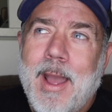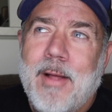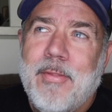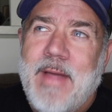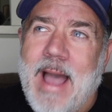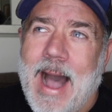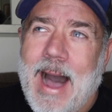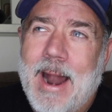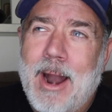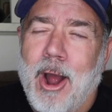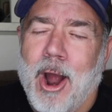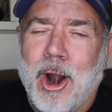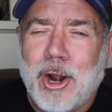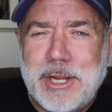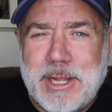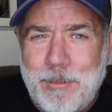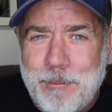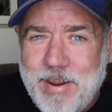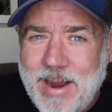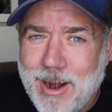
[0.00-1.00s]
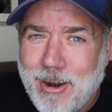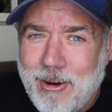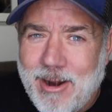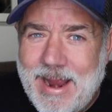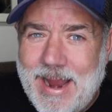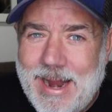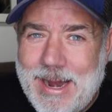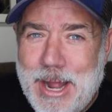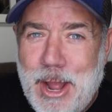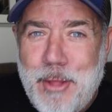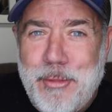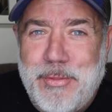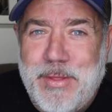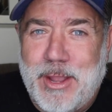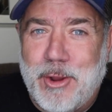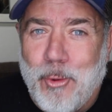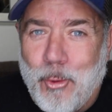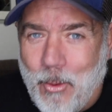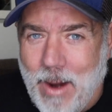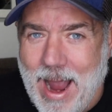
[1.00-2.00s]
that are comparing the
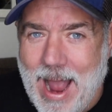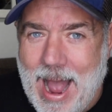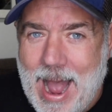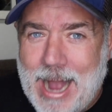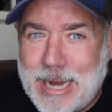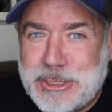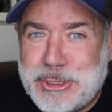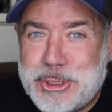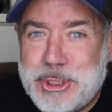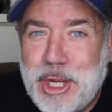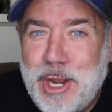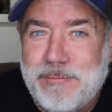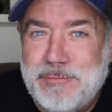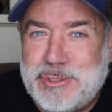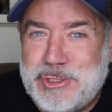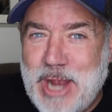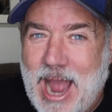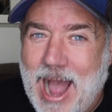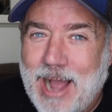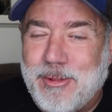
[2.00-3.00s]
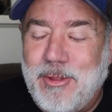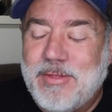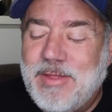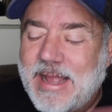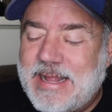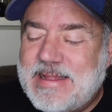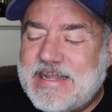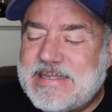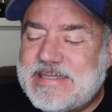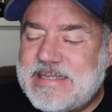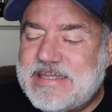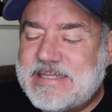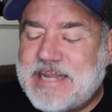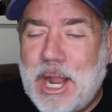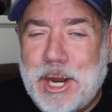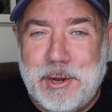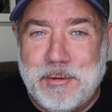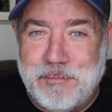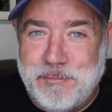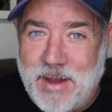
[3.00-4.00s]
crash of Jack, like this is
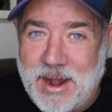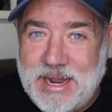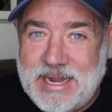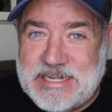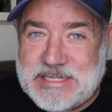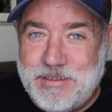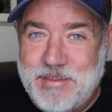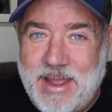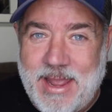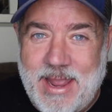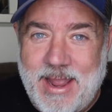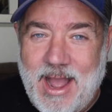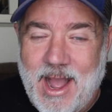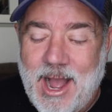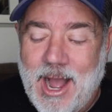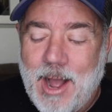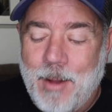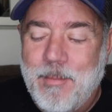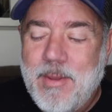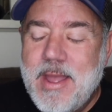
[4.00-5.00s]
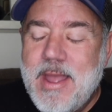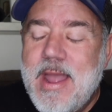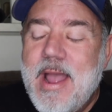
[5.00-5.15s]
kind of funny to me, um,